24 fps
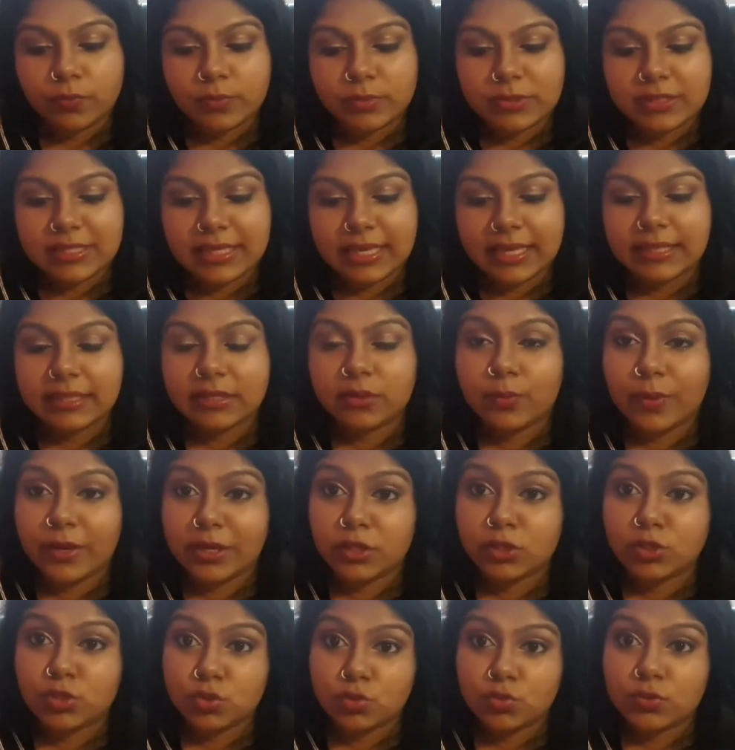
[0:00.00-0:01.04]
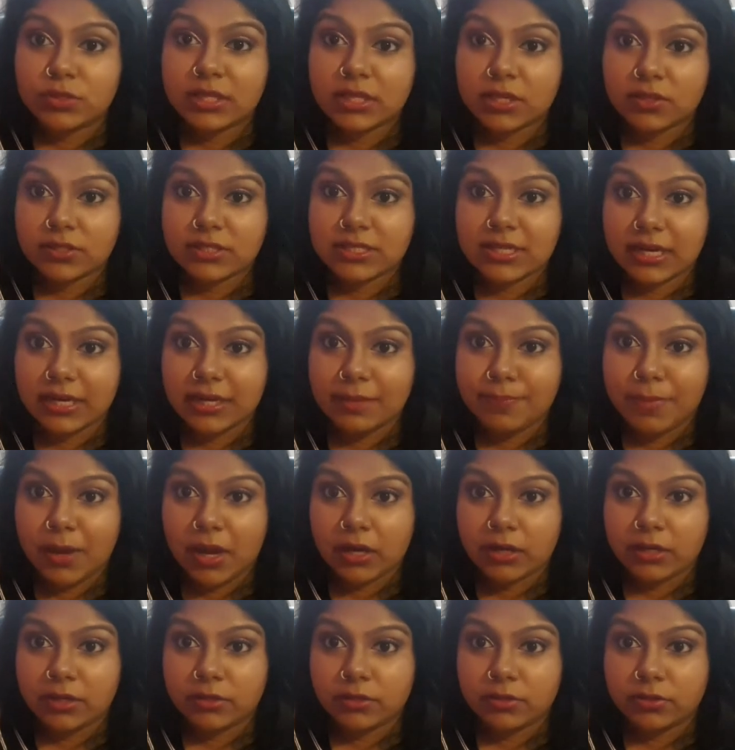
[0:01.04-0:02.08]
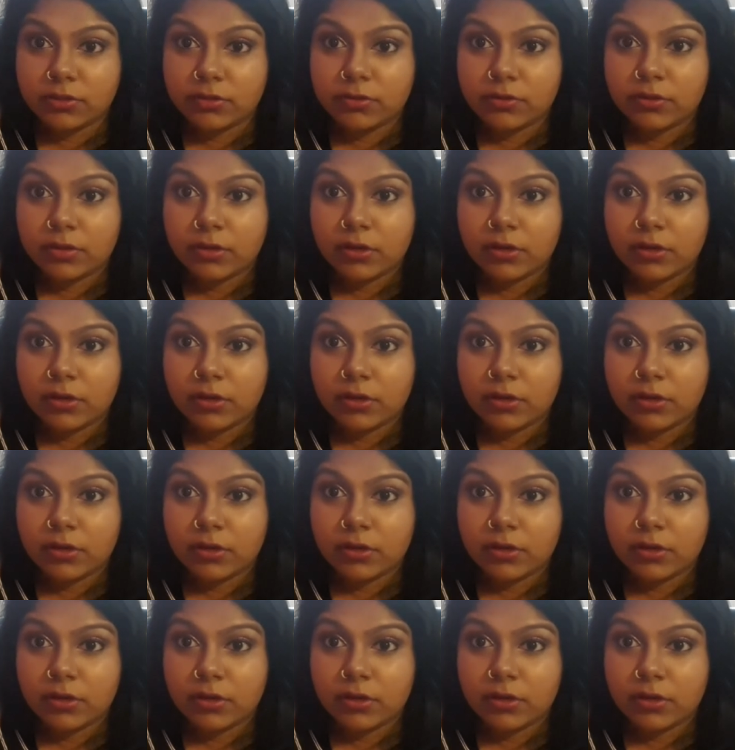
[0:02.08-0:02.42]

say that when you're choosing your study partner,